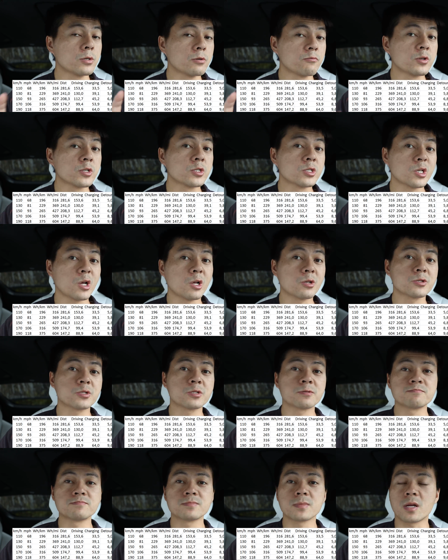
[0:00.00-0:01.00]
are the
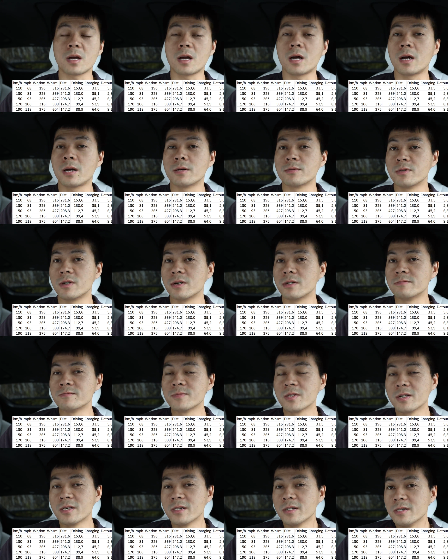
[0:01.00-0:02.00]
results. And
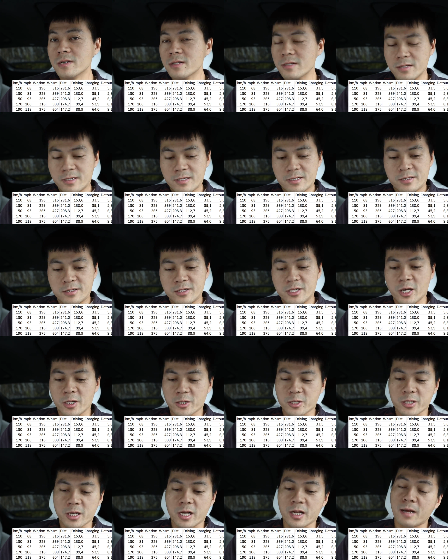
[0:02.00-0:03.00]

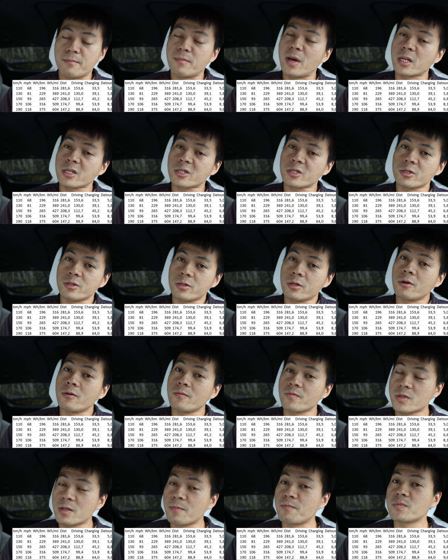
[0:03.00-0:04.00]
yes, like I mentioned, you
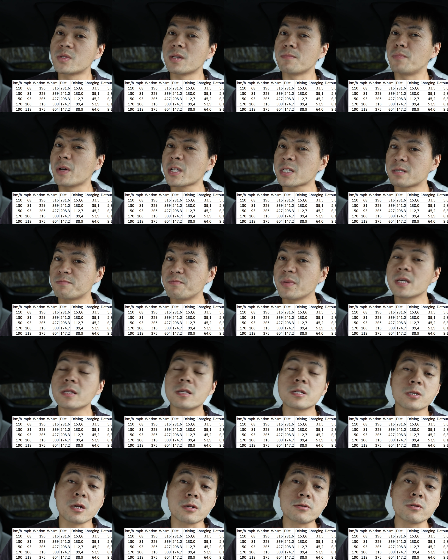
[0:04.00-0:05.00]
know, the best
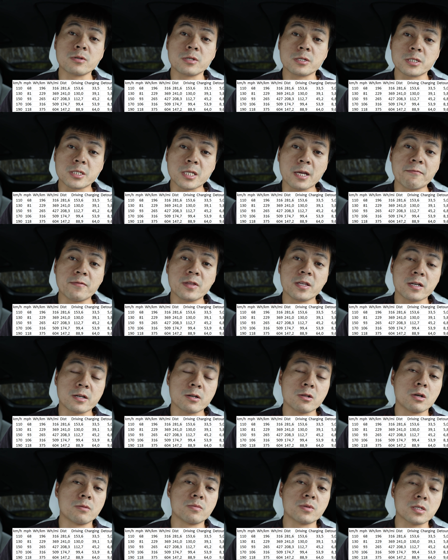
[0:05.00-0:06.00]
speed is 170
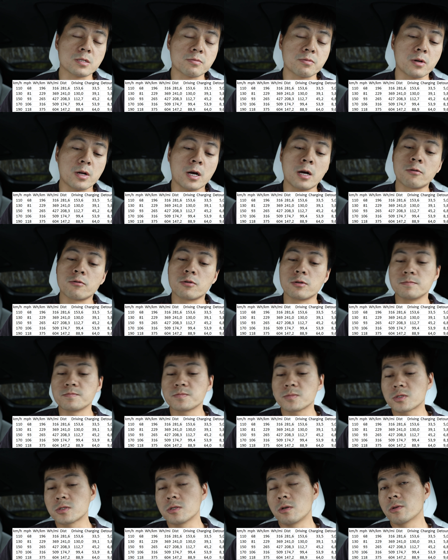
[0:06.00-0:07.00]
kilometers per hour.
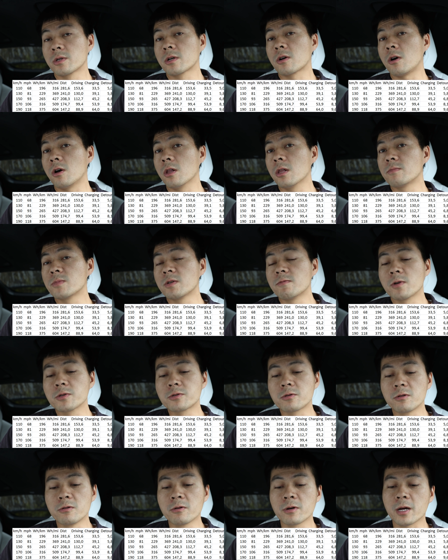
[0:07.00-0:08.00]
So the column you
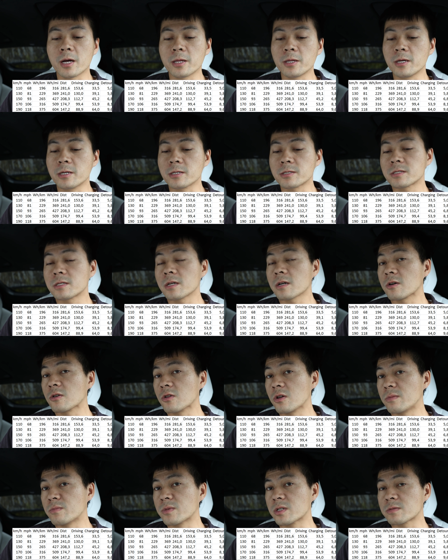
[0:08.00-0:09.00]
want to look at is the
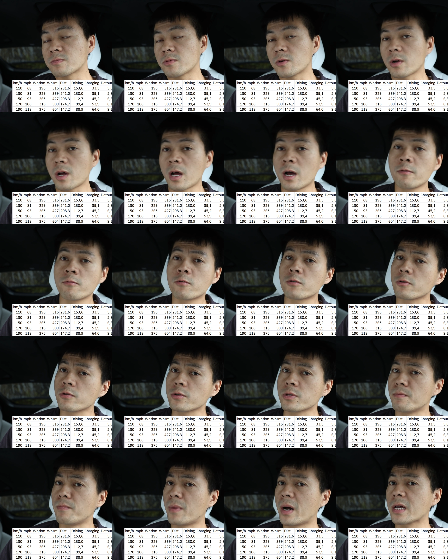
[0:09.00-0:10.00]
kilometers per hour
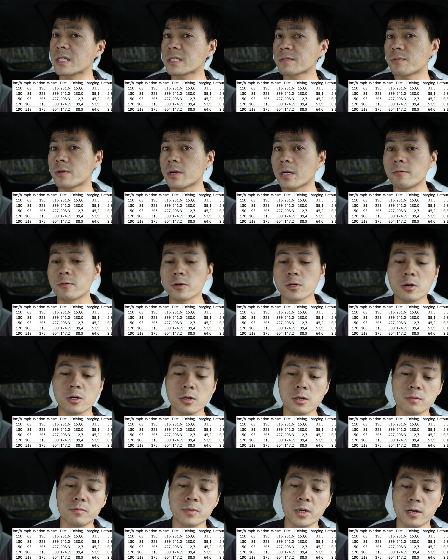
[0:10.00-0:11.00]
or the miles per hour
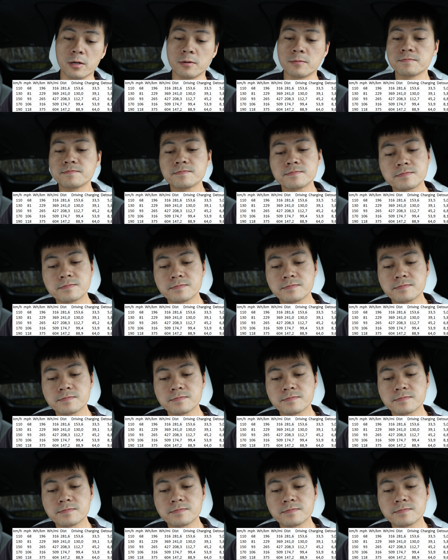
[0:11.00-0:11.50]
column here.